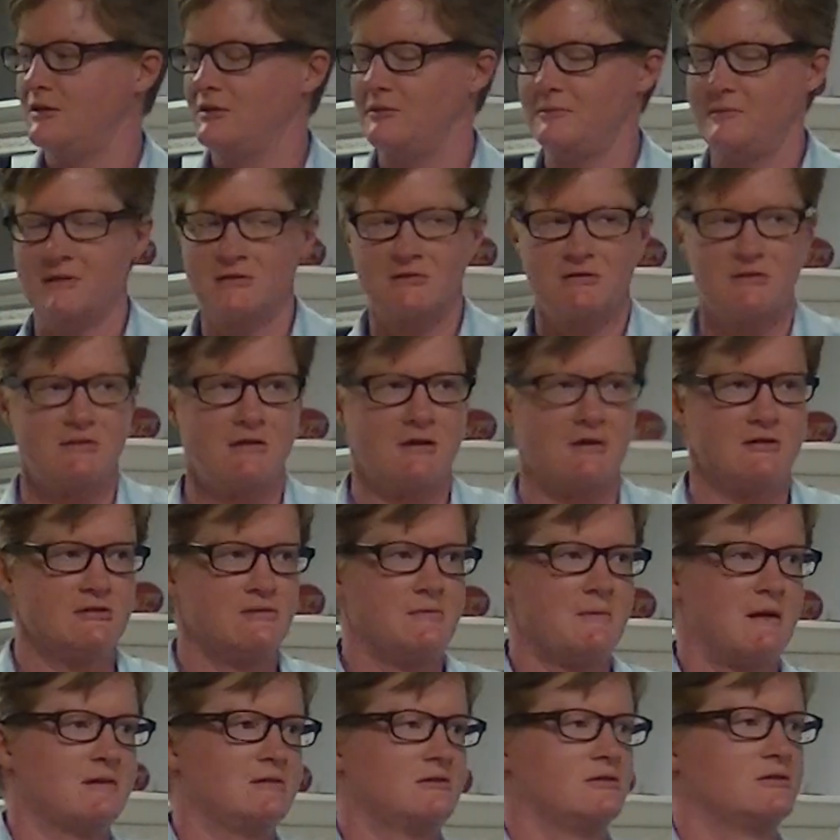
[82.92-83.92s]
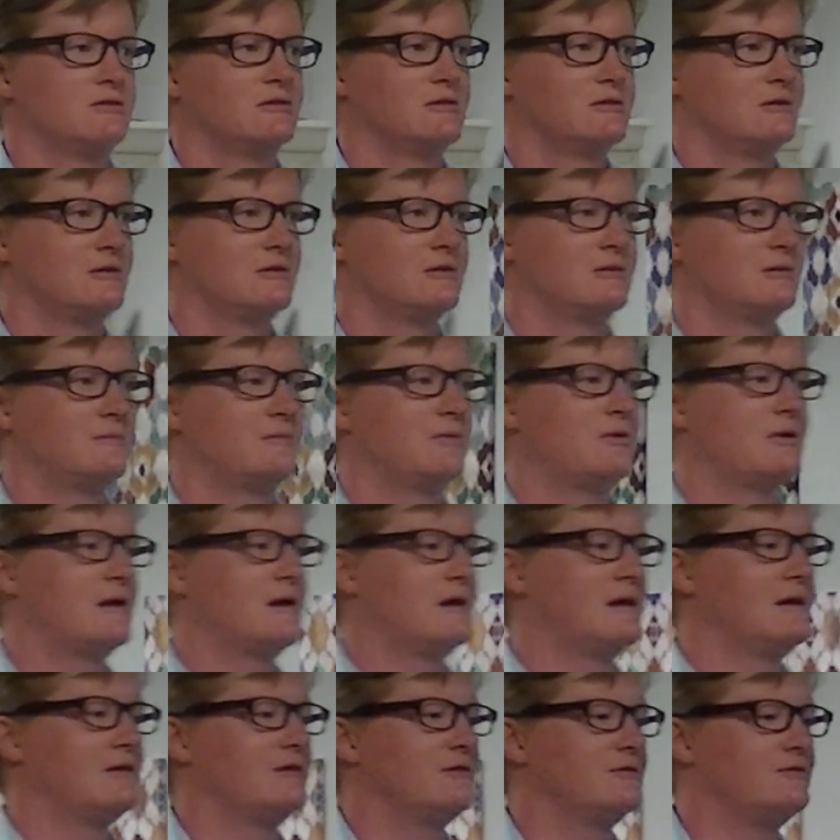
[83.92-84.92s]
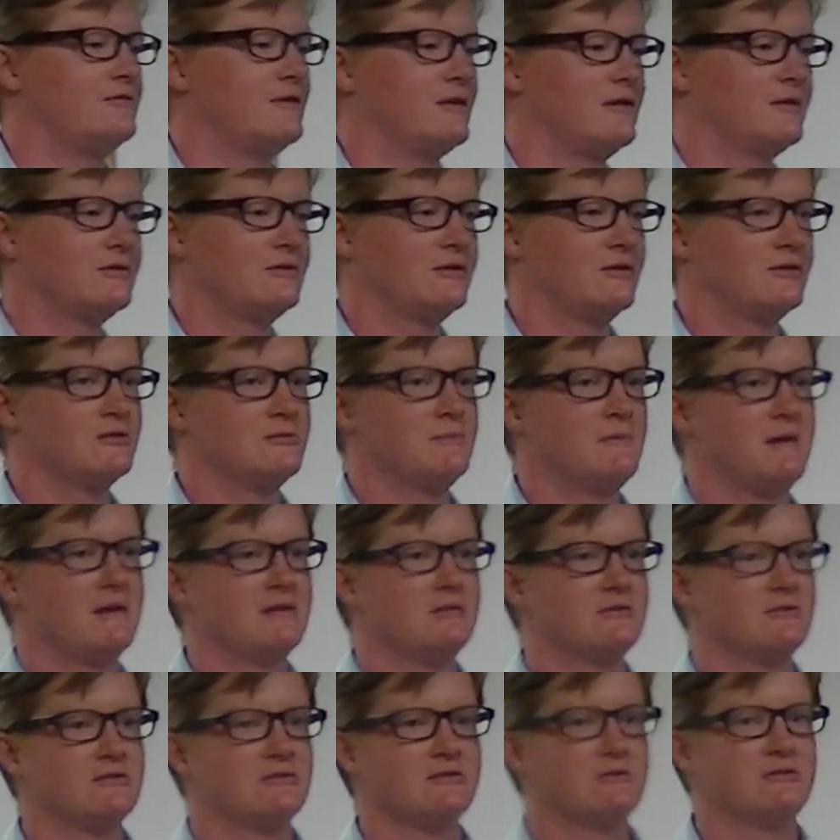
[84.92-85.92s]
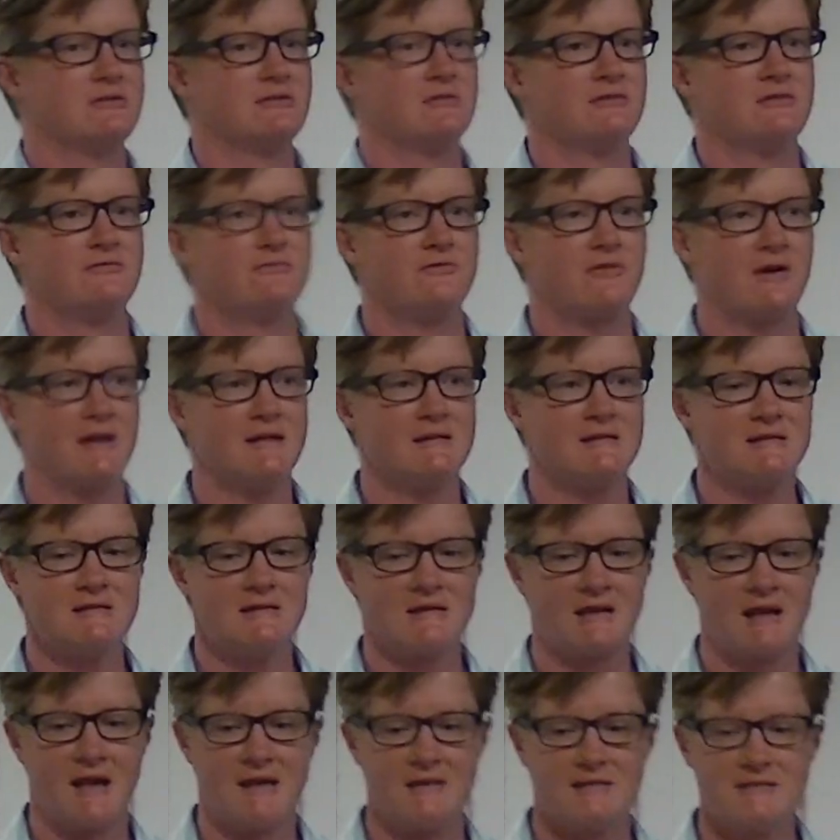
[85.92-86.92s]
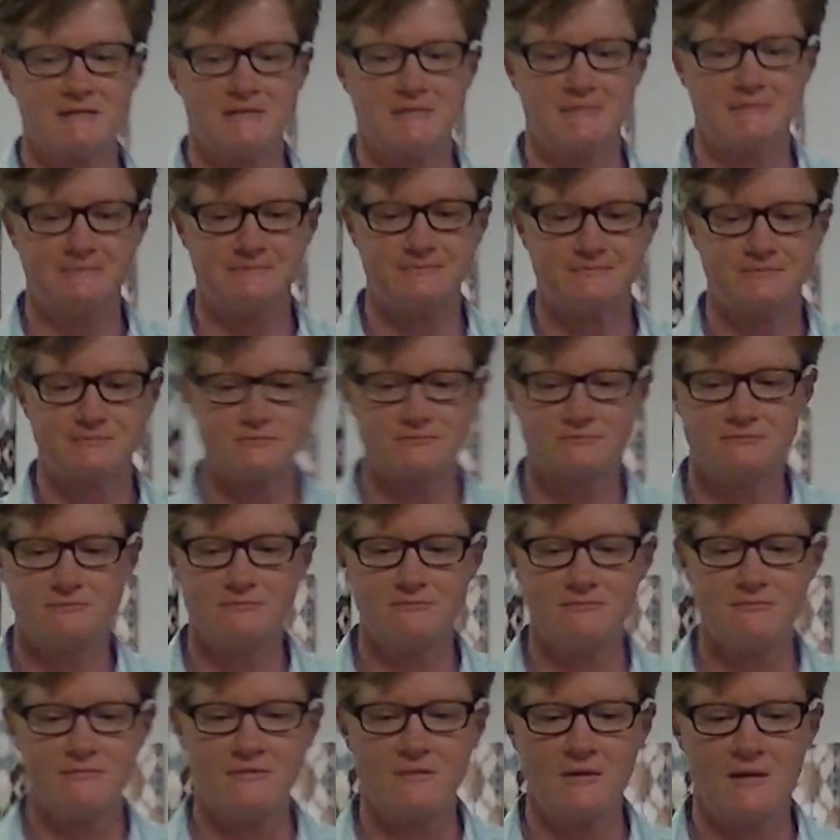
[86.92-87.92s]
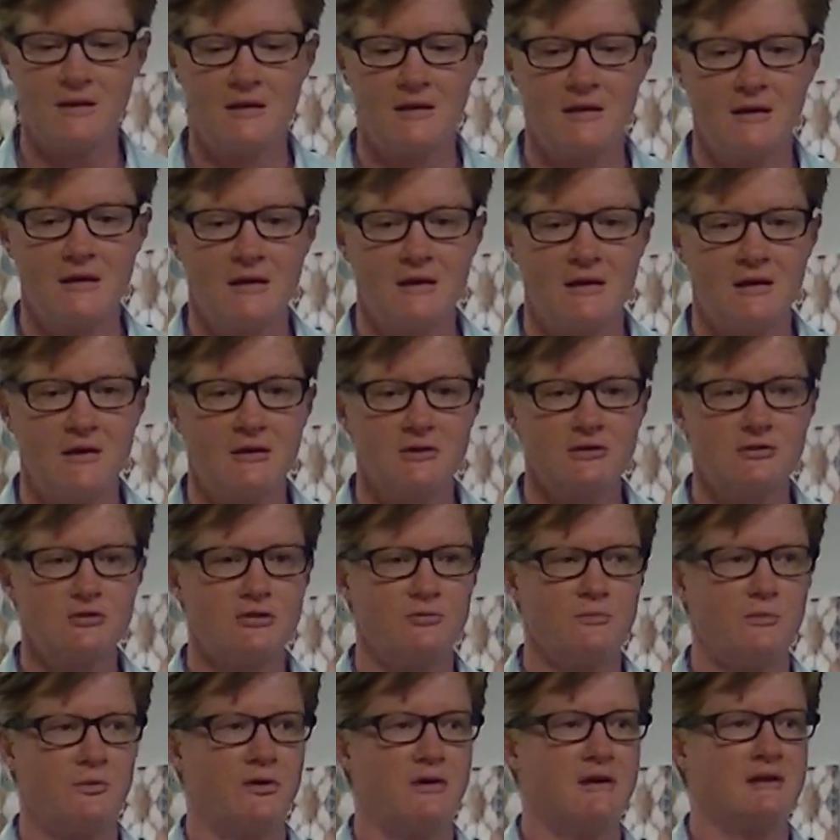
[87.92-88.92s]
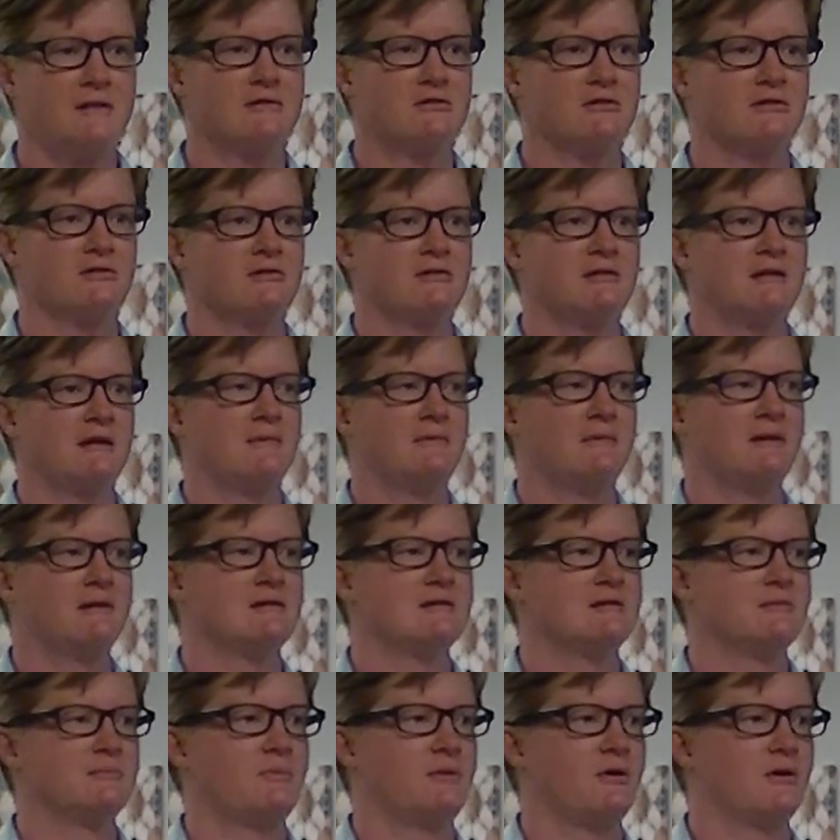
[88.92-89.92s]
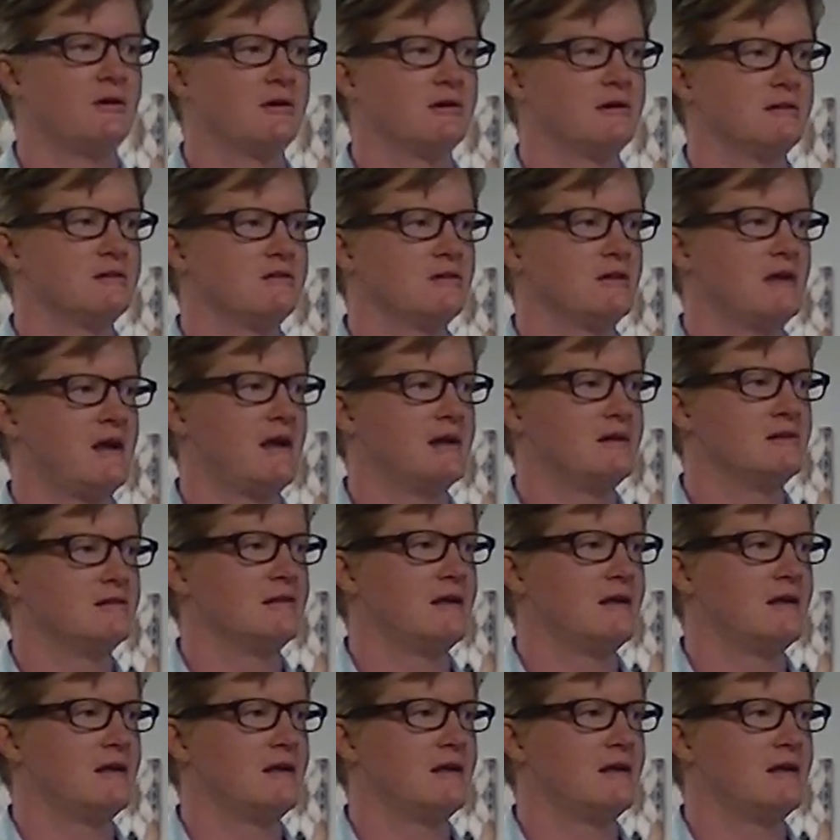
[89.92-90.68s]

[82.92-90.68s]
you, Mr. Toastmaster. Good morning, fellow Toastmasters, Good friends, morning. guests. Two boys 13 months apart. Did you catch